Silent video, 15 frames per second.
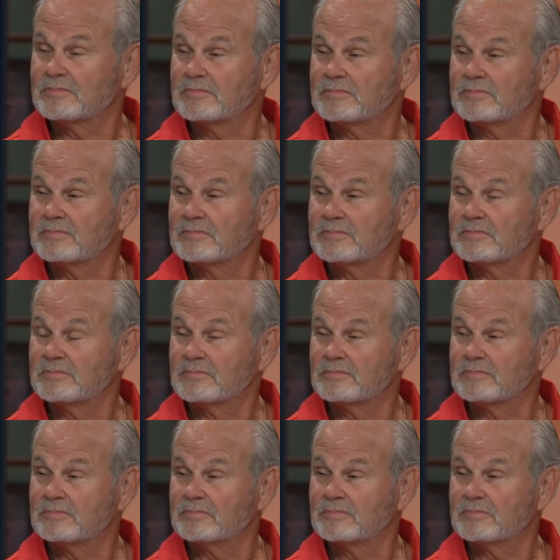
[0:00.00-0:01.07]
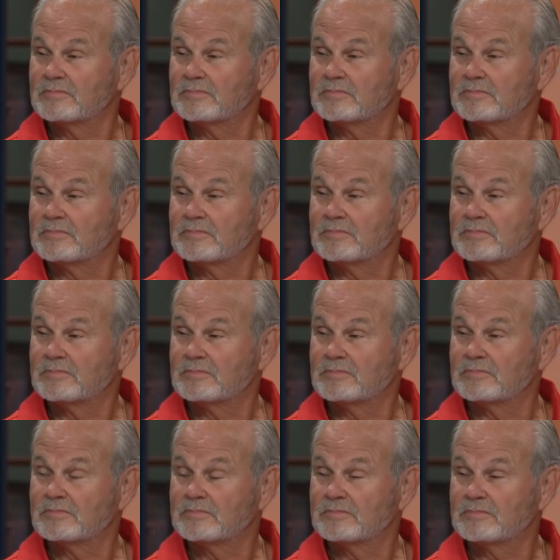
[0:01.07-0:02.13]

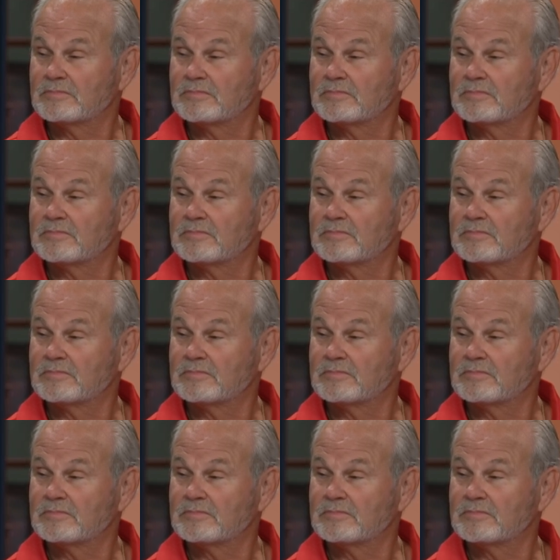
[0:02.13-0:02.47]
(silent)